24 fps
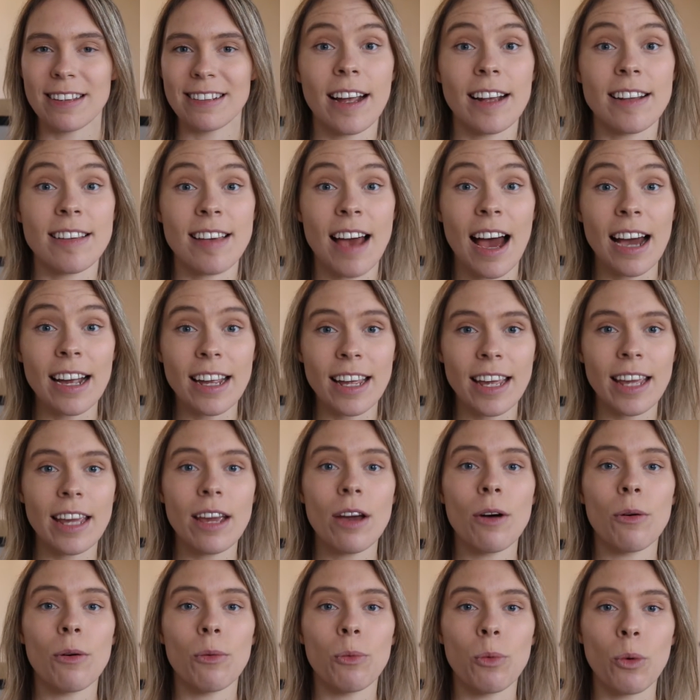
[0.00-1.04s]

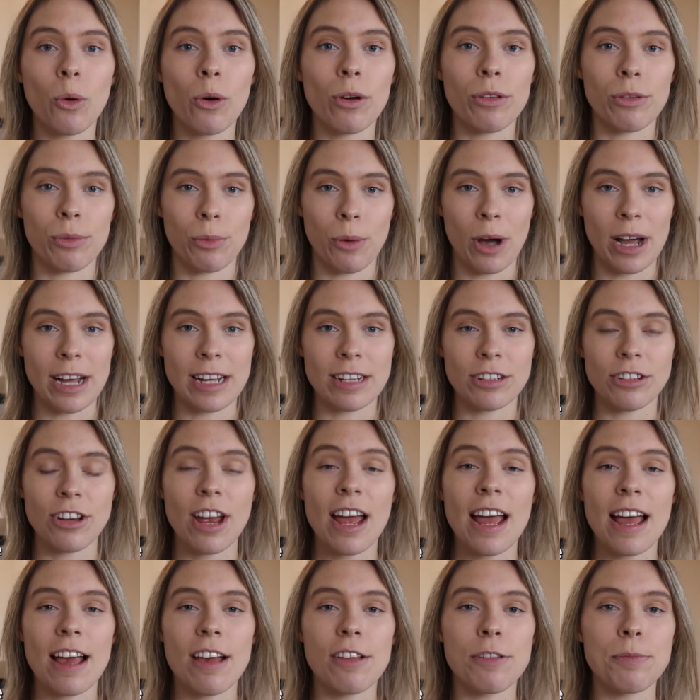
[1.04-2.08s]
Kataki War's Wage
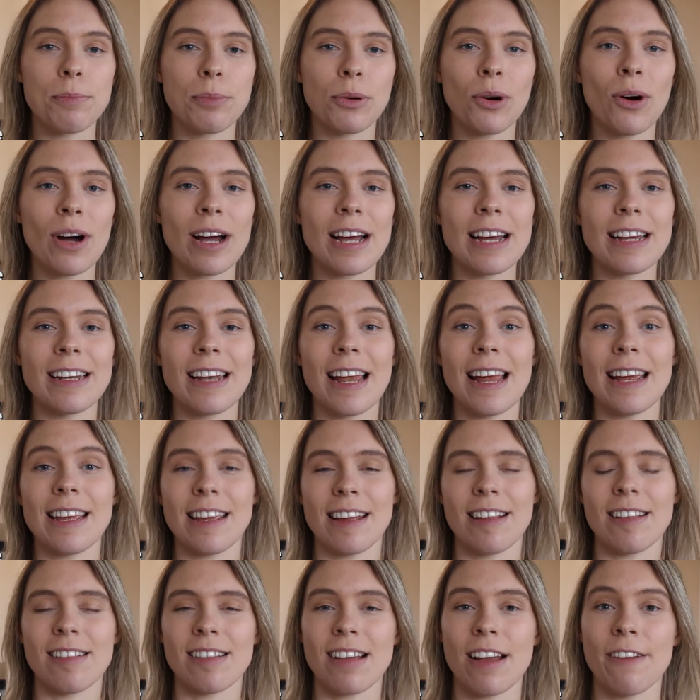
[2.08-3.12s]
is brought in
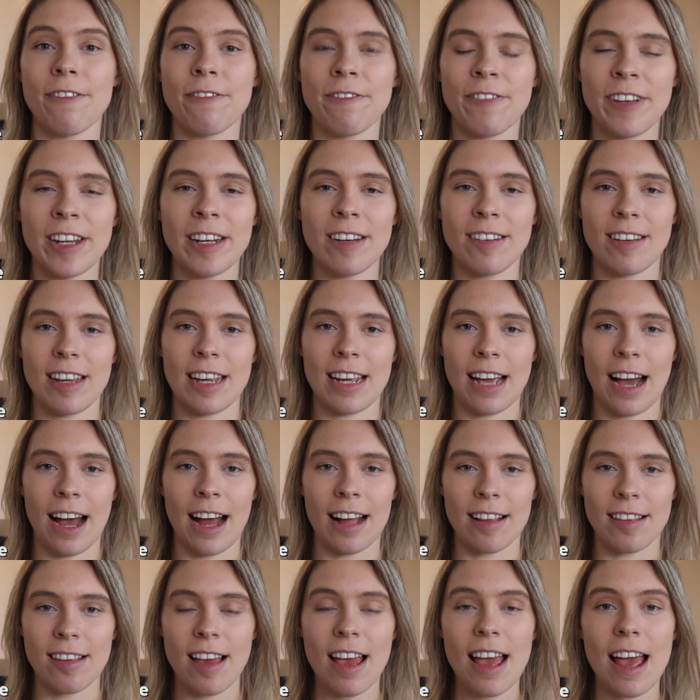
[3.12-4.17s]
against affinity
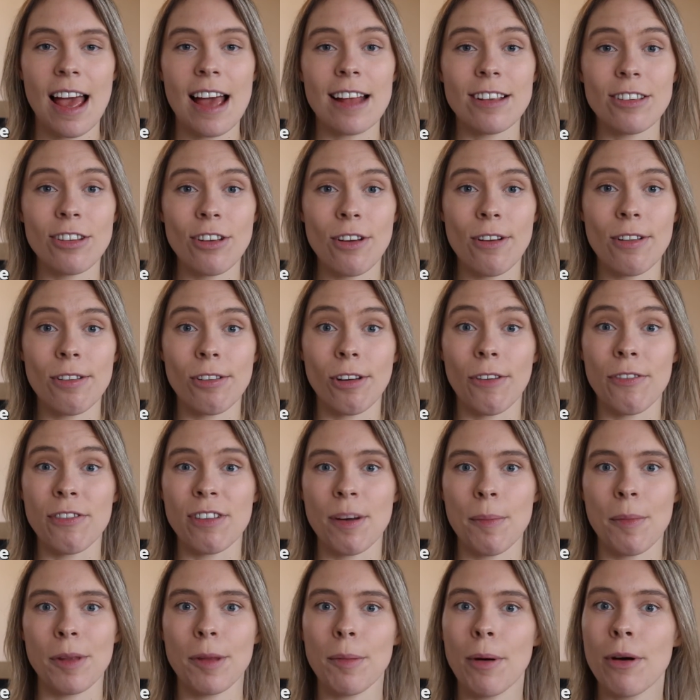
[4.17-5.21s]
cards. It turns off
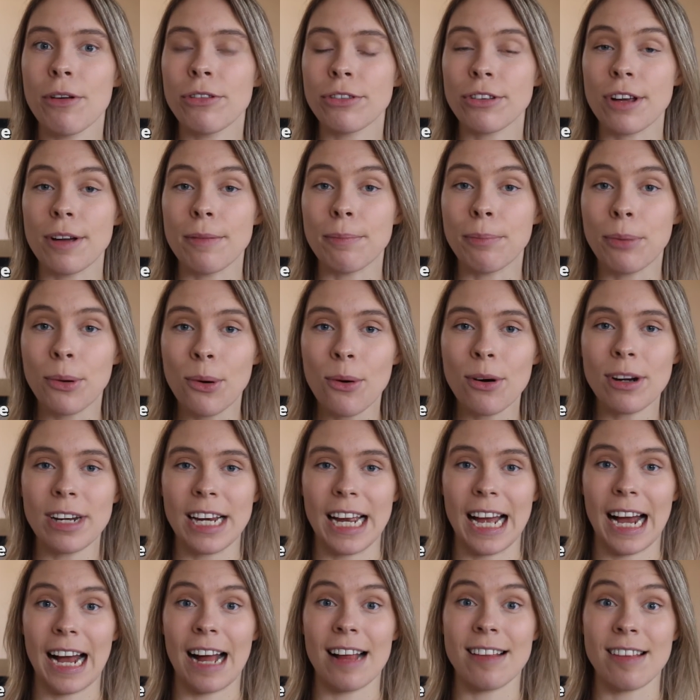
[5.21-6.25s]
some of the most
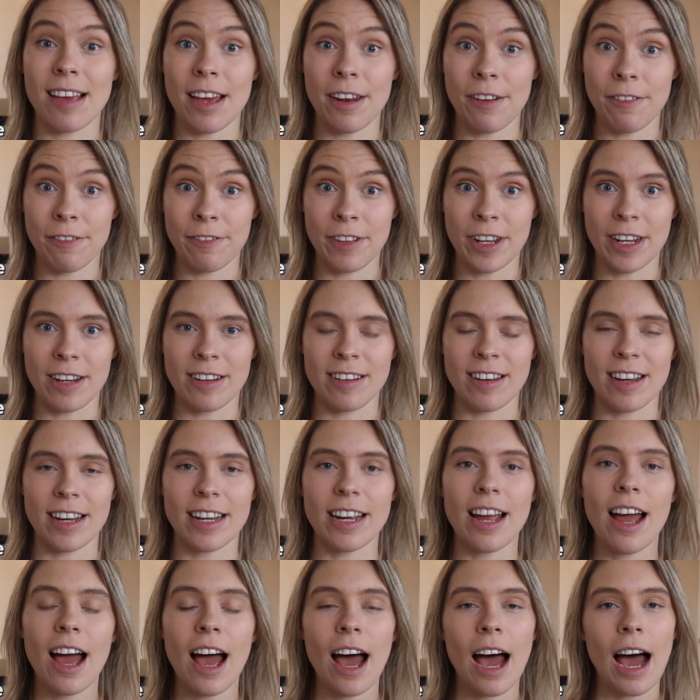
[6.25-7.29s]
important cards in
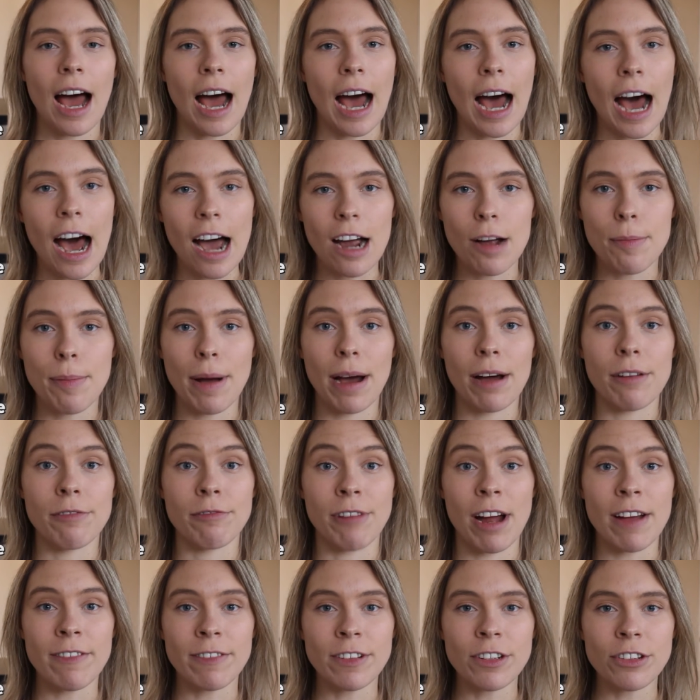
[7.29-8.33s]
affinity: Arcbound
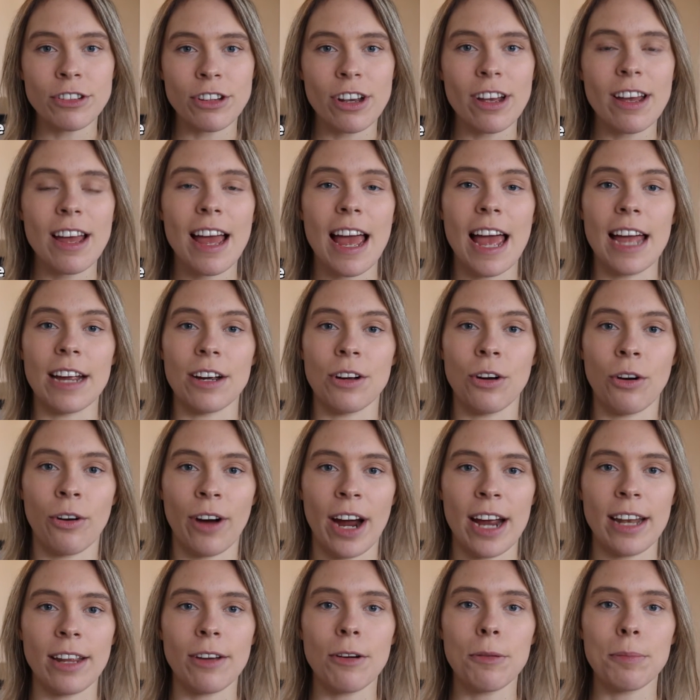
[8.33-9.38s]
Ravager and
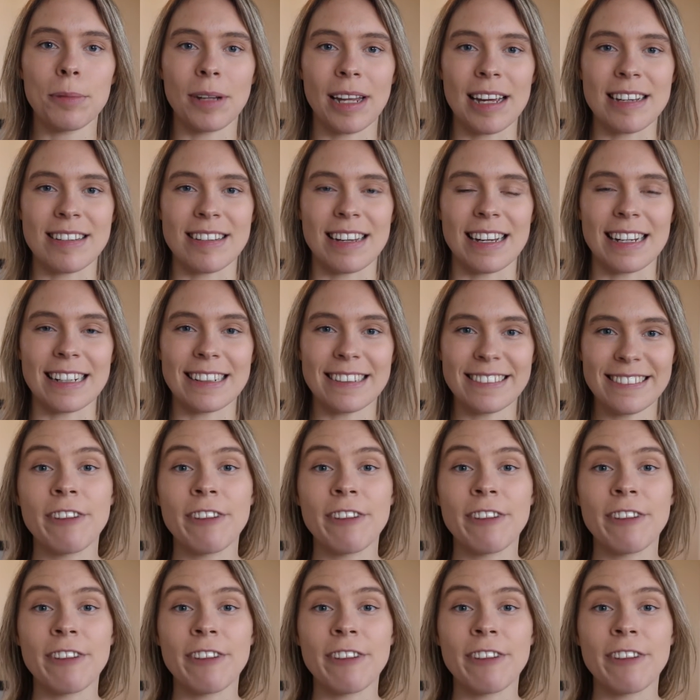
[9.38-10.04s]
Cranial Plating.